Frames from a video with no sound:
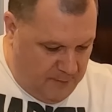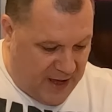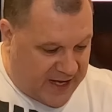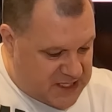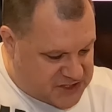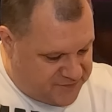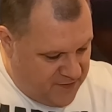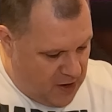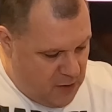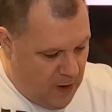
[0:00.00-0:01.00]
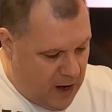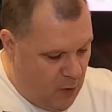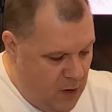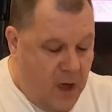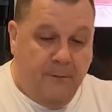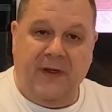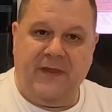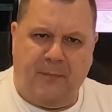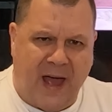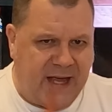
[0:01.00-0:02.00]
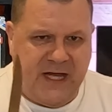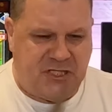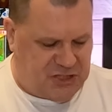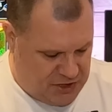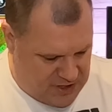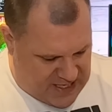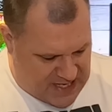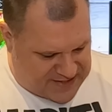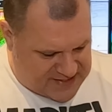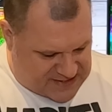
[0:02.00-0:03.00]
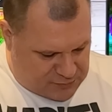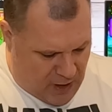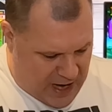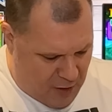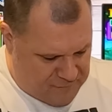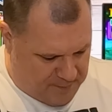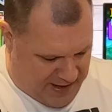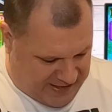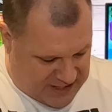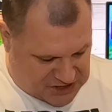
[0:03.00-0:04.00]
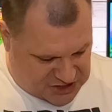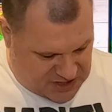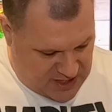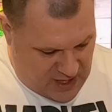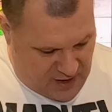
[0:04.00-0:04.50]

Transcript: Packaged very well, but the package this is well over packaged